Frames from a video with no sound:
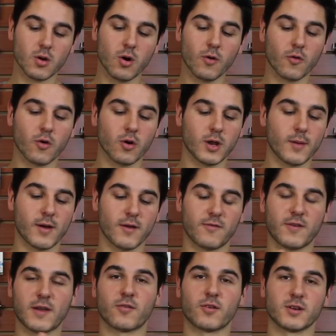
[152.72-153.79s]
overall not my
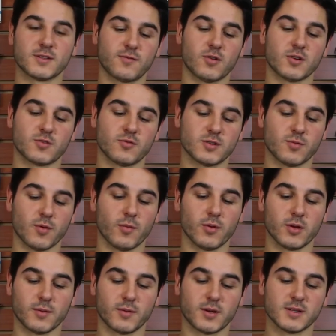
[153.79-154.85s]
favorite as far as wrist
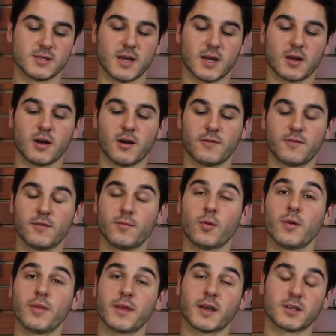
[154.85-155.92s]
mobility because of that cuff.
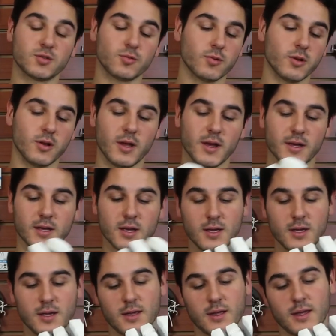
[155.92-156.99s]
But one thing I do really like
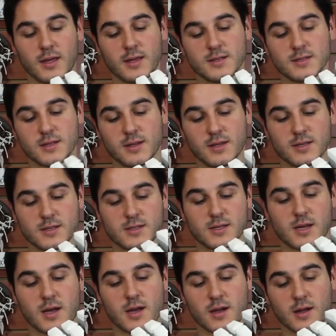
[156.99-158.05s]
is this
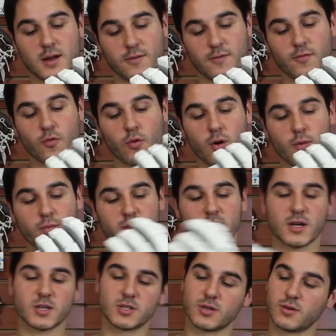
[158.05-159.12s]
kind of forearm
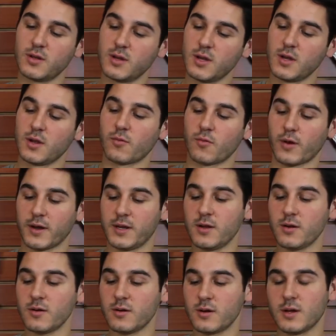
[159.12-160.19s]
protection right
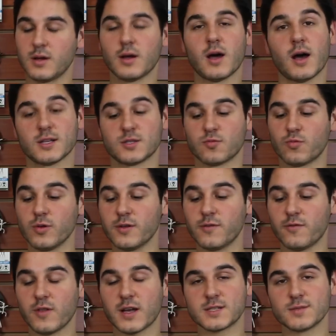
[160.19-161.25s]
here. It's really
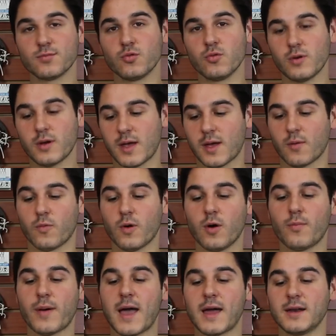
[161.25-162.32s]
flexible and
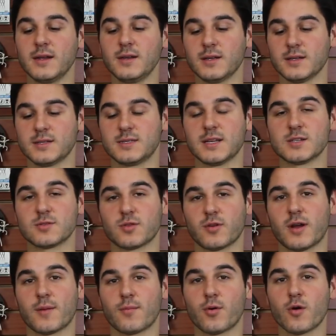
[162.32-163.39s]
well padded. It stays with your
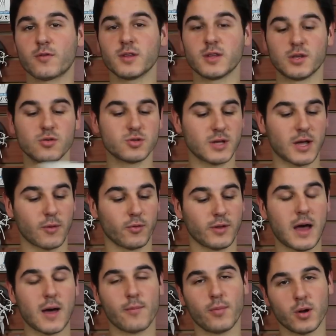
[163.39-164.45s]
hand perfectly. Usually I will
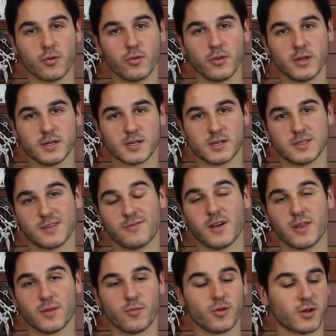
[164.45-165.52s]
not buckle this because I
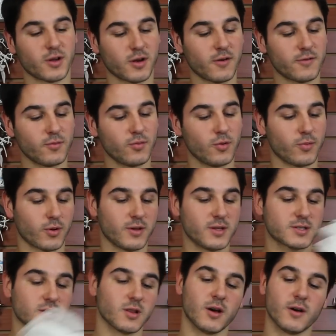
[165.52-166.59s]
find them really uncomfortable, but on
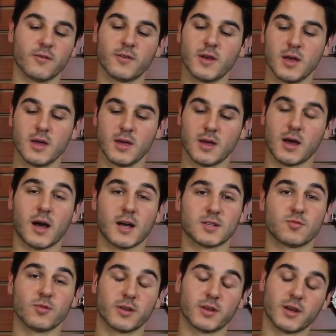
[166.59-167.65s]
this glove,
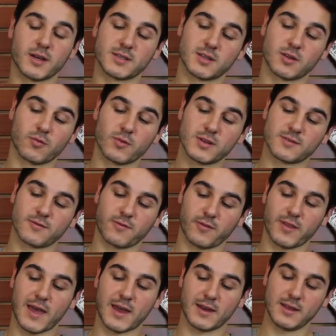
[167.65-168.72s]
it's really nice. And the reason
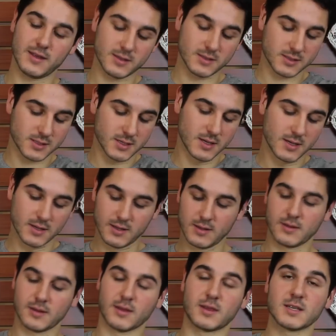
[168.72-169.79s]
for that is
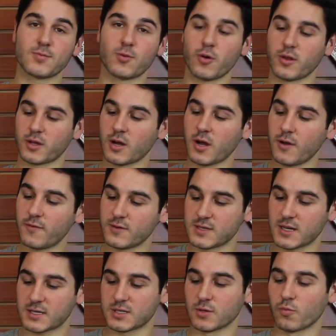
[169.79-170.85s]
that this part of the cuff is
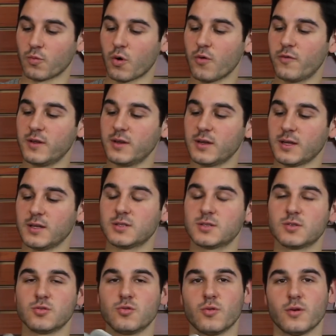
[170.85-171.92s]
actually woven
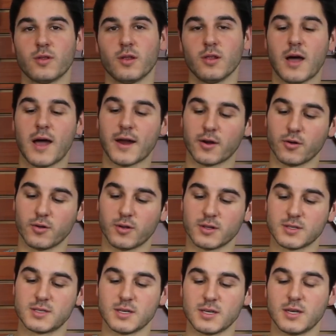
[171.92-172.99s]
into the liner. You
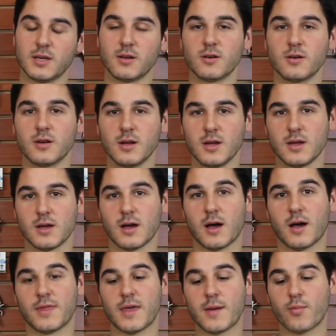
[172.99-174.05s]
can see here,
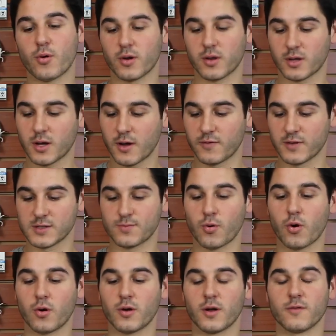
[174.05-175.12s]
that part of the cuff is
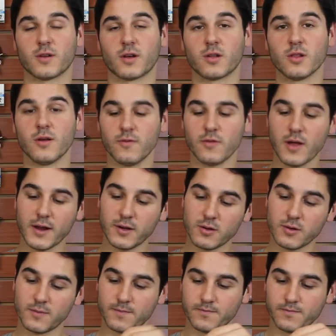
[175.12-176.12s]
part of the glove liner,